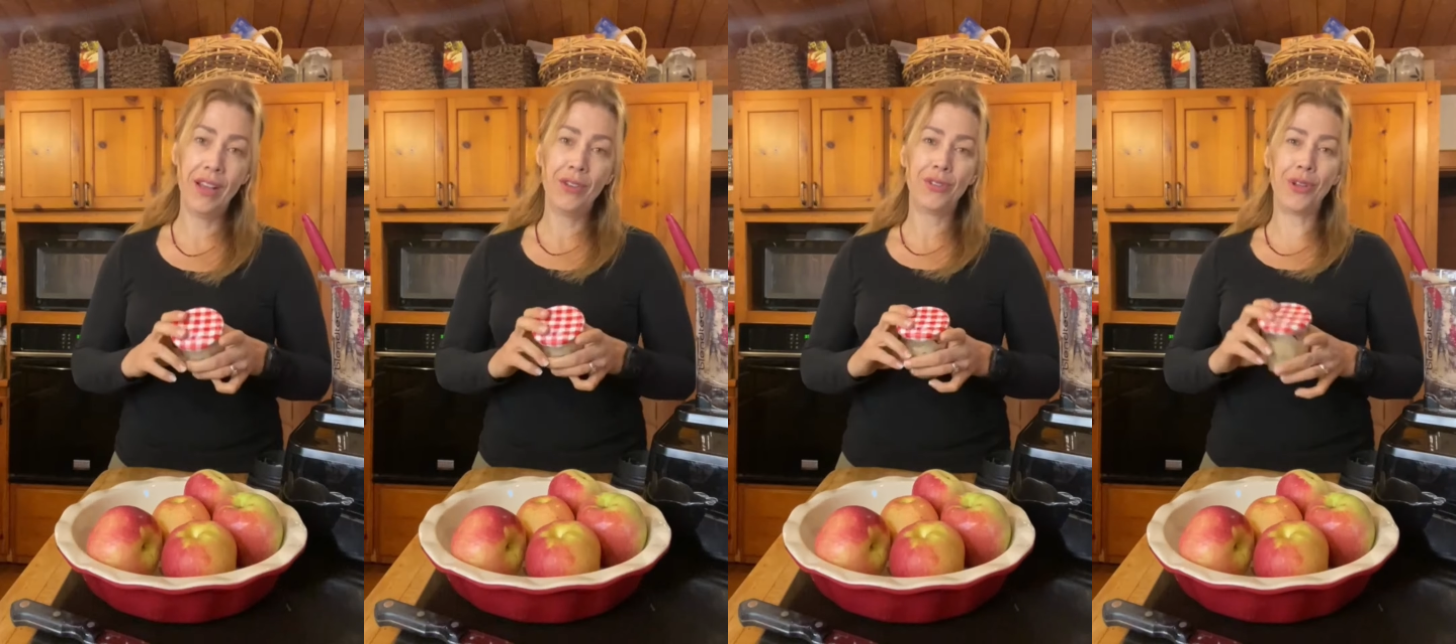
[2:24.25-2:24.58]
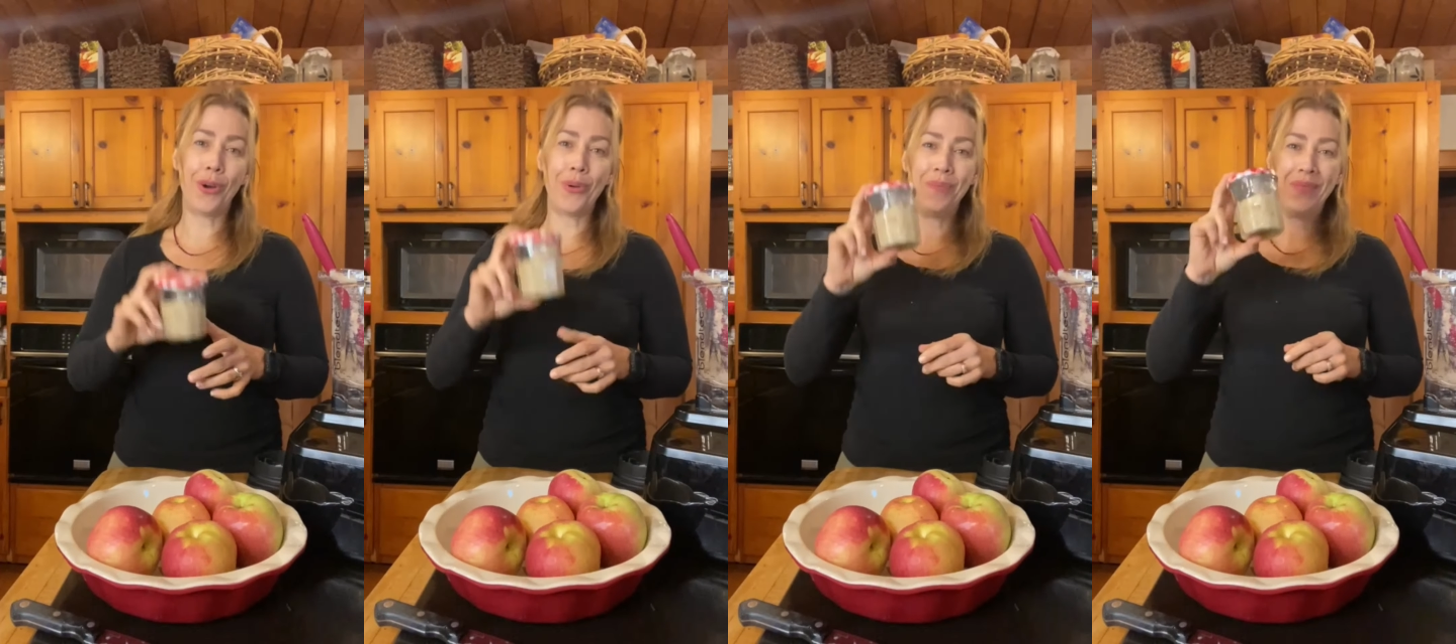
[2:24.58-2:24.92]

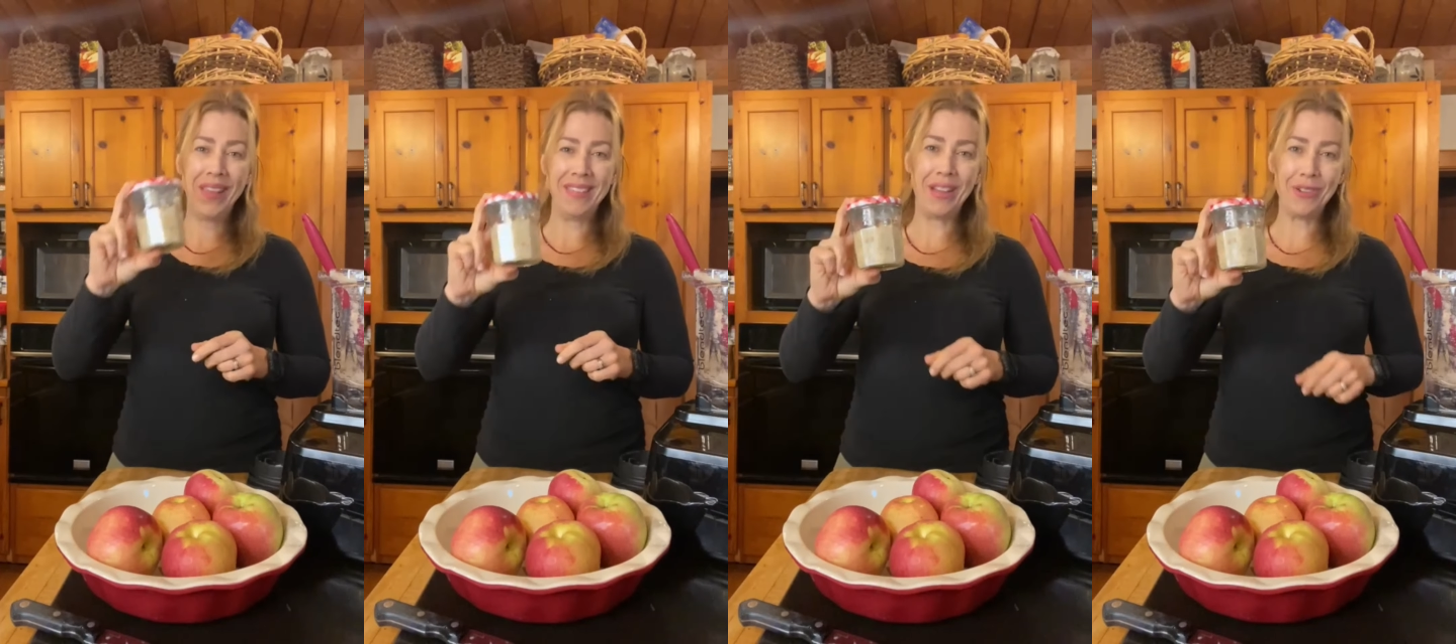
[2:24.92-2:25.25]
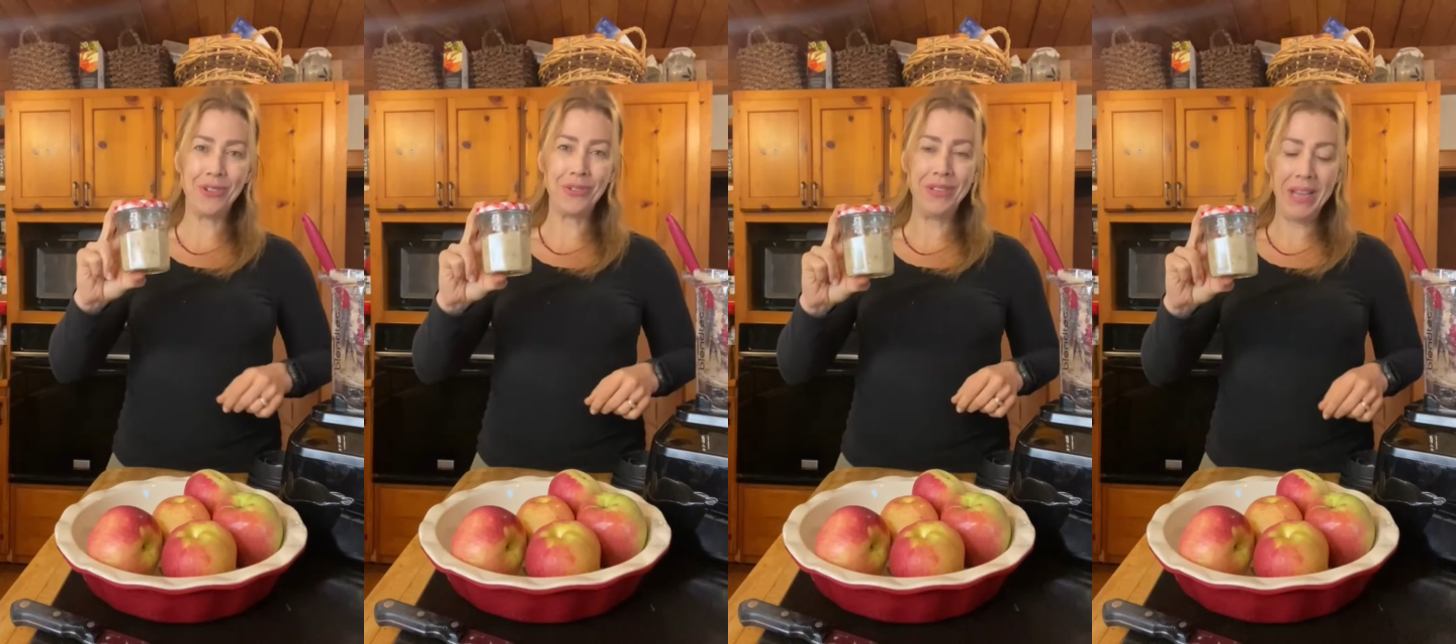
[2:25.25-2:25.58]
So
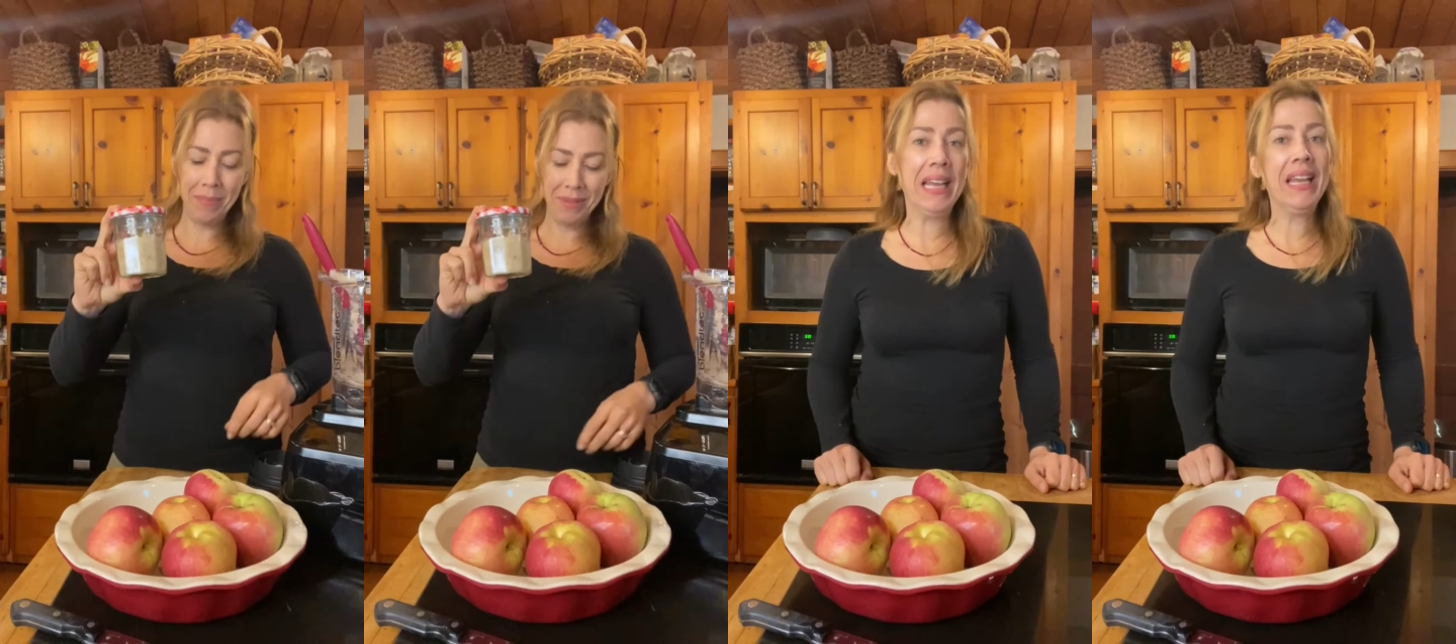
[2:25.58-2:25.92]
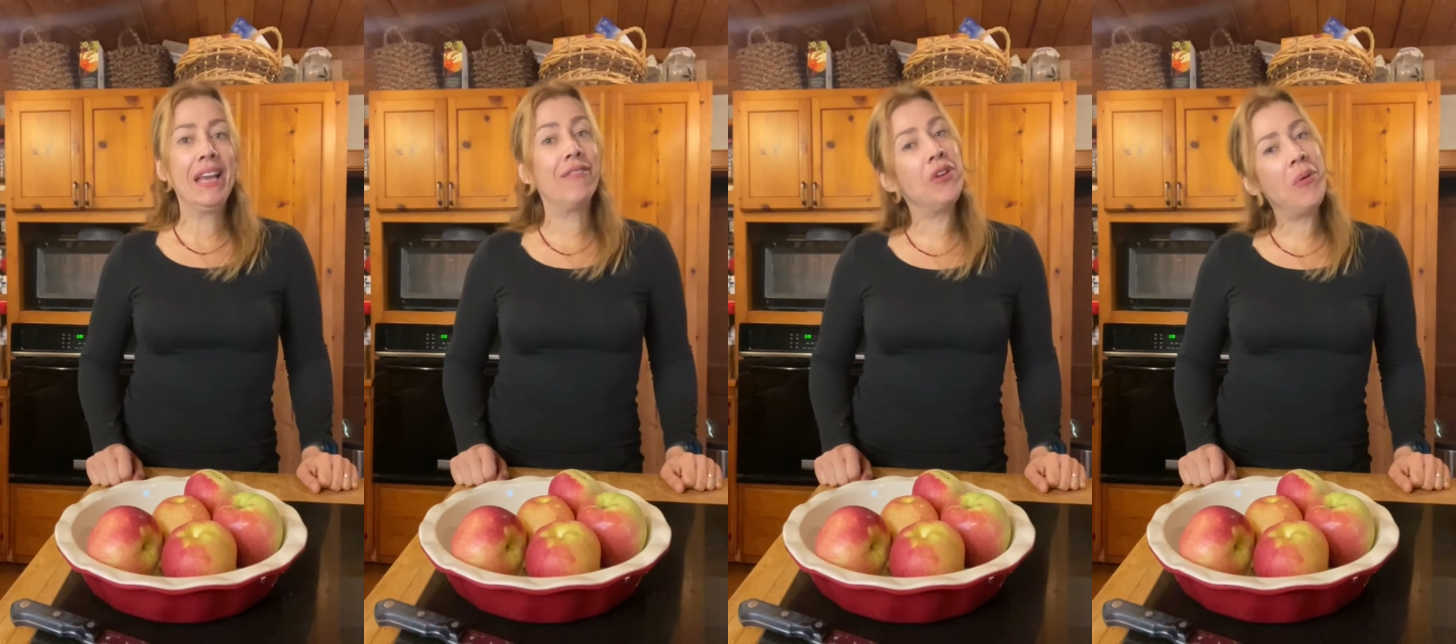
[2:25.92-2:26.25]
there's your tip.
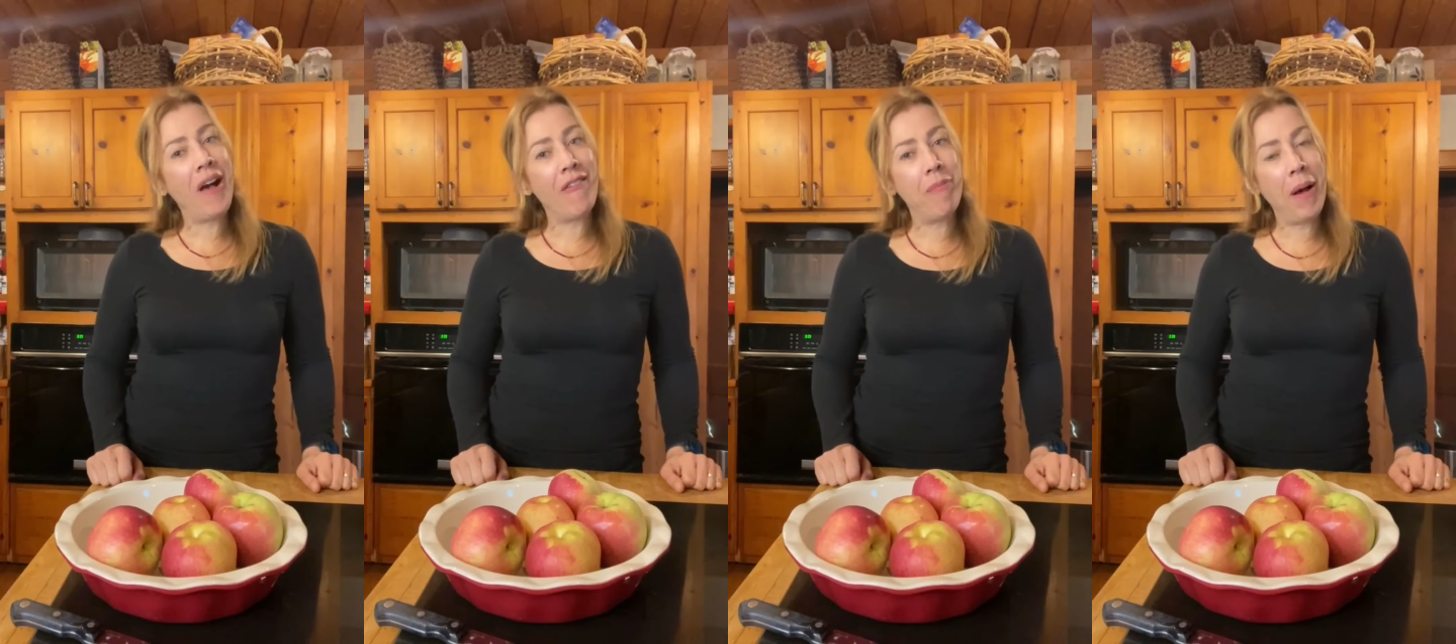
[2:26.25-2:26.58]
If you have